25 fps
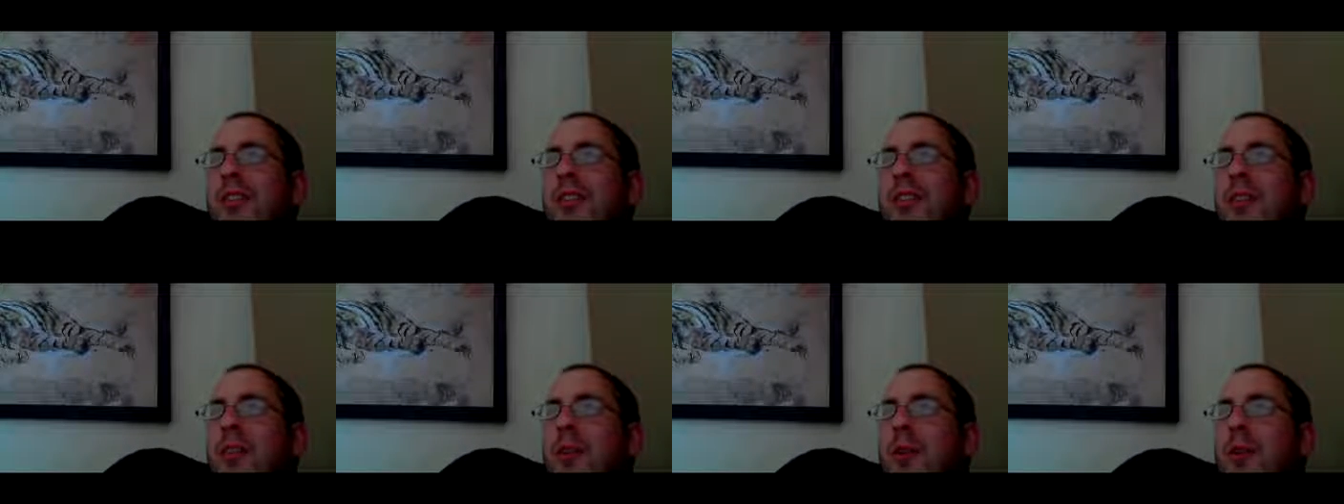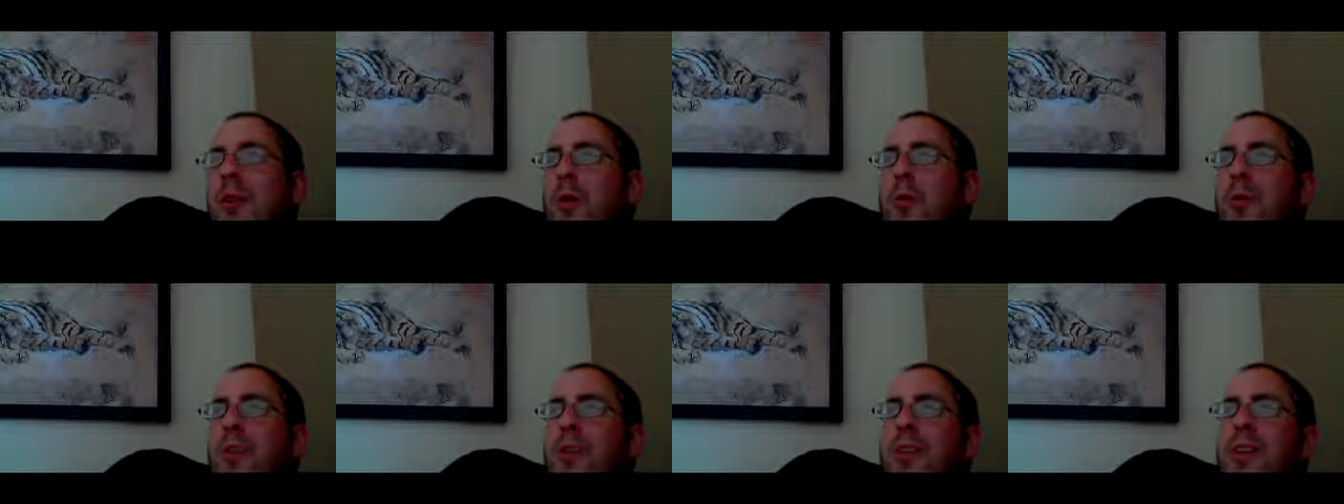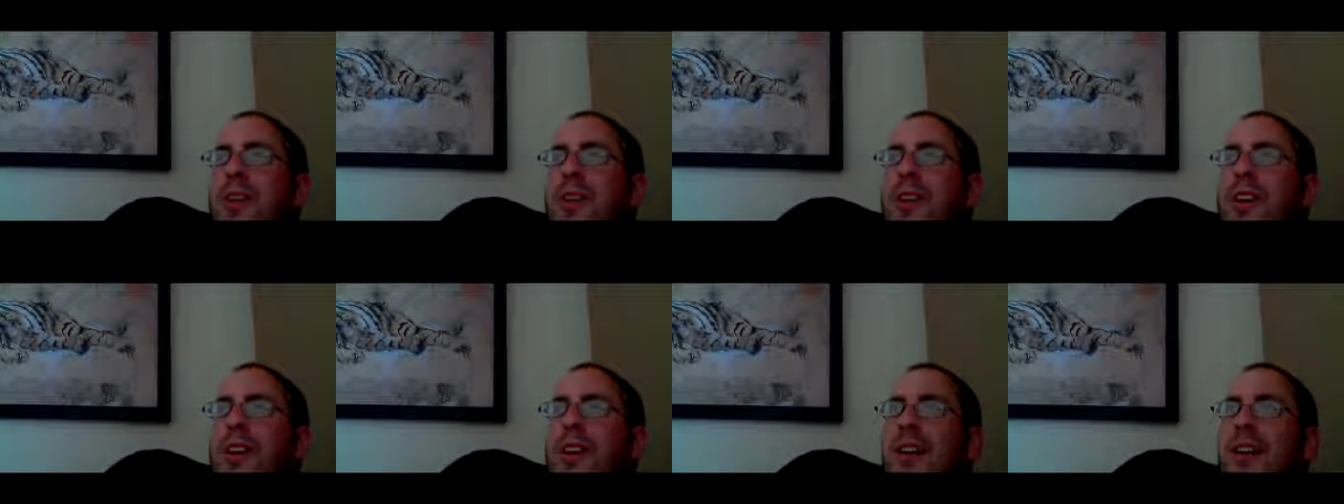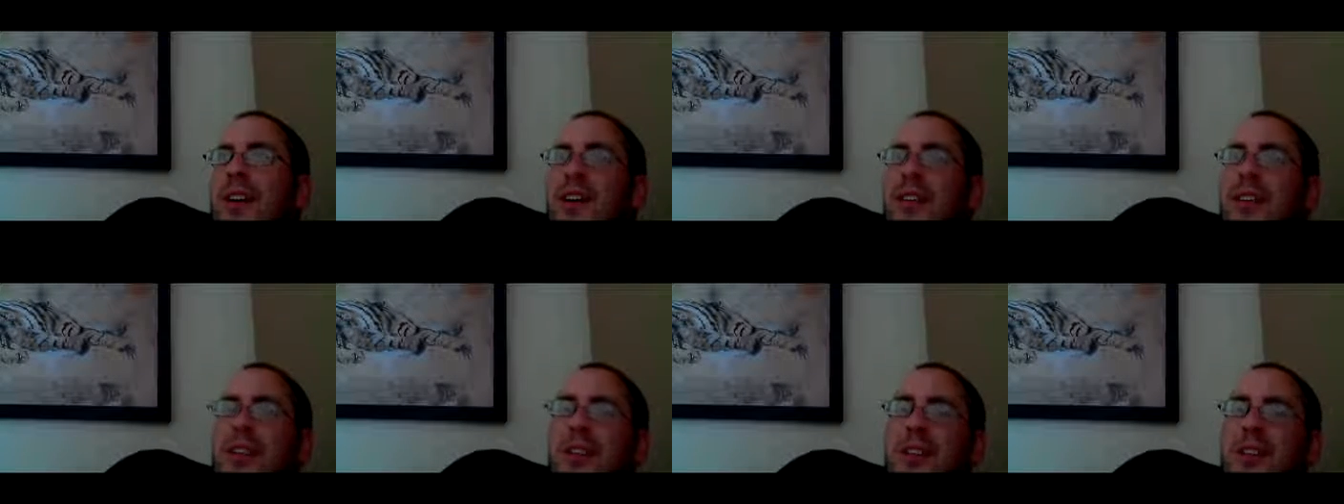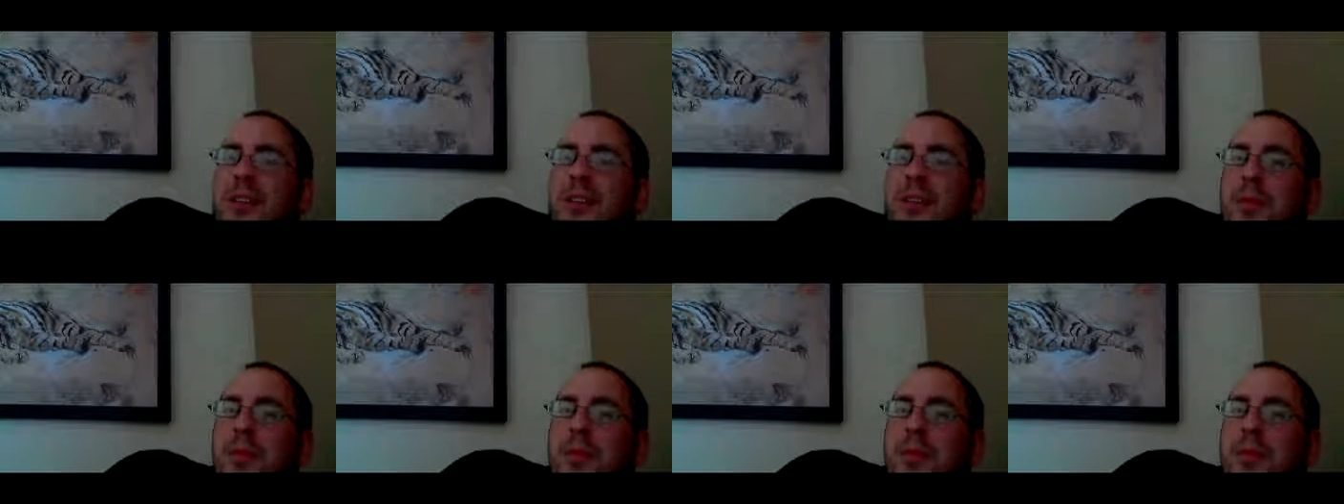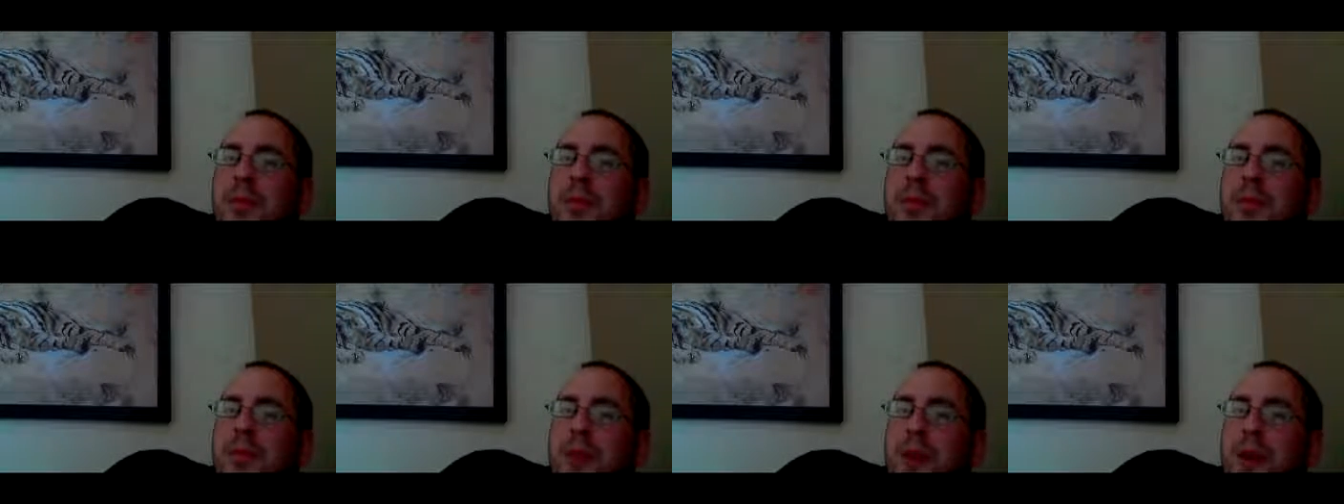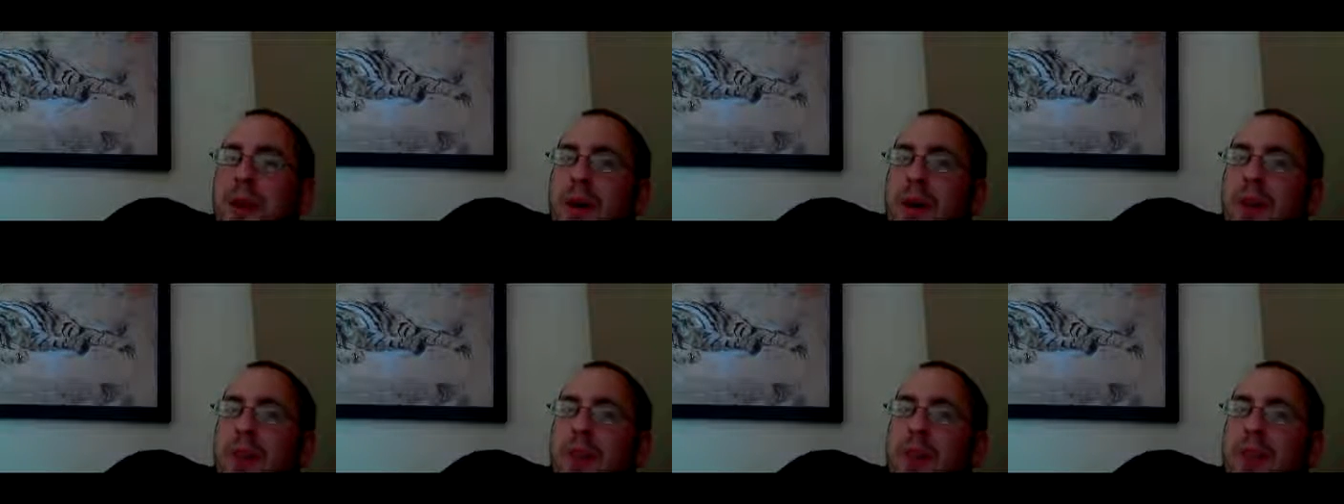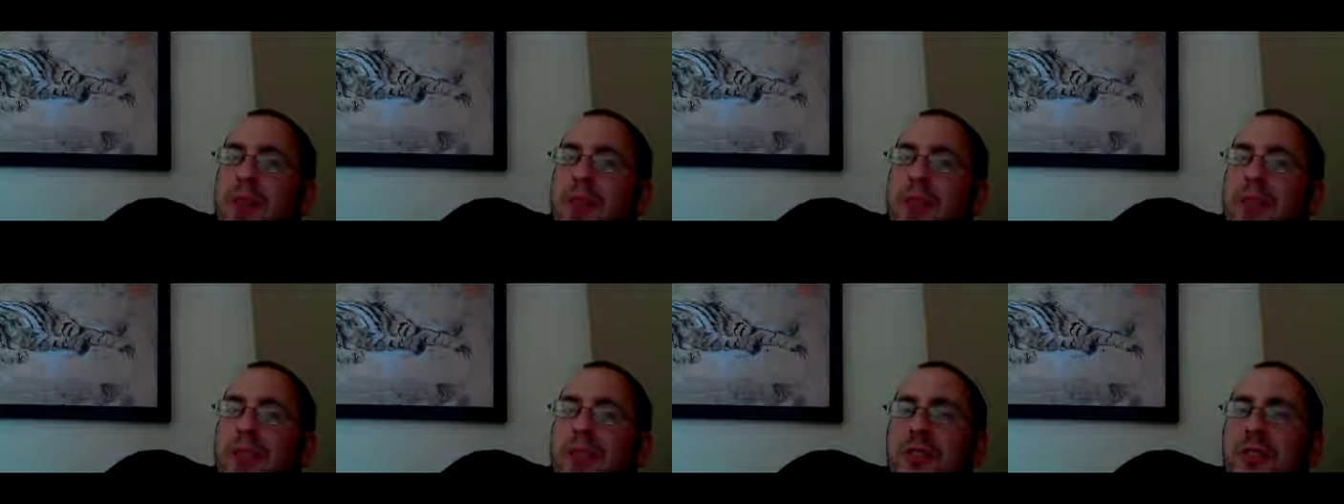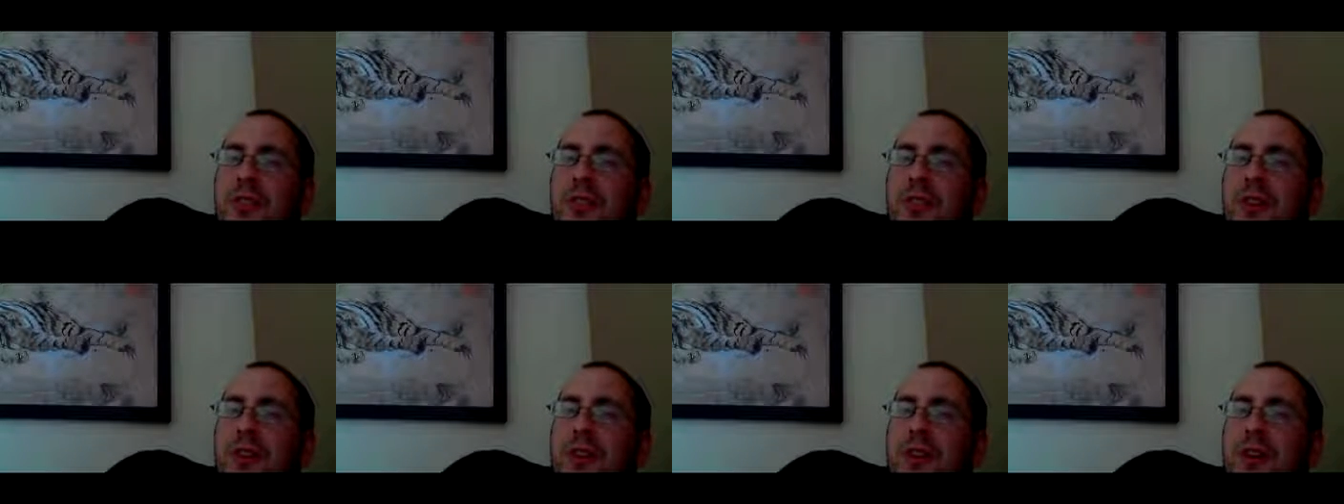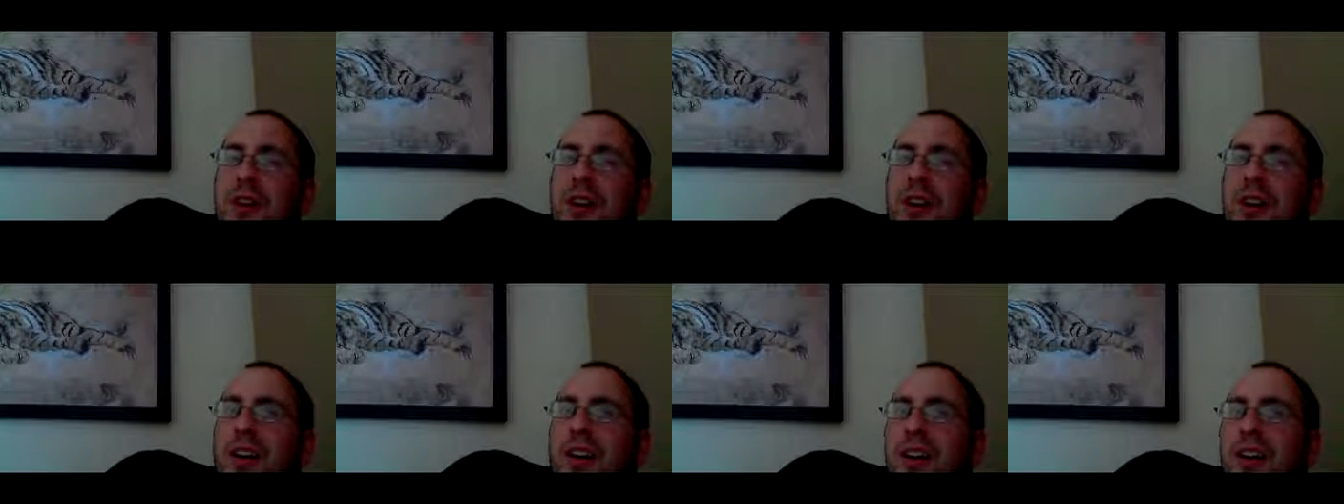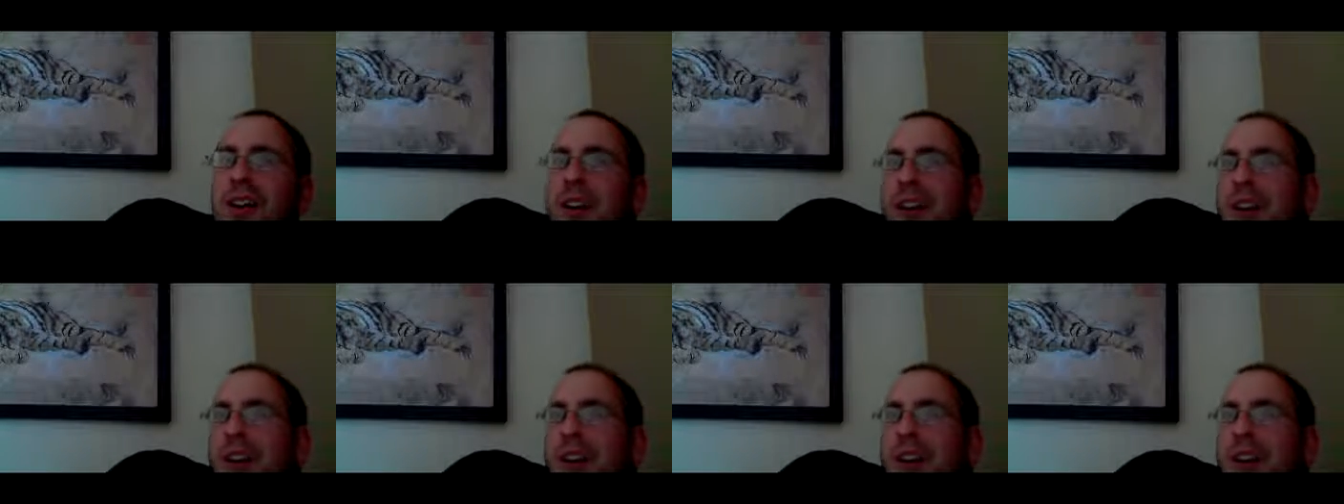Kirk wasn't that good, except he was a pimp on the show. Why?"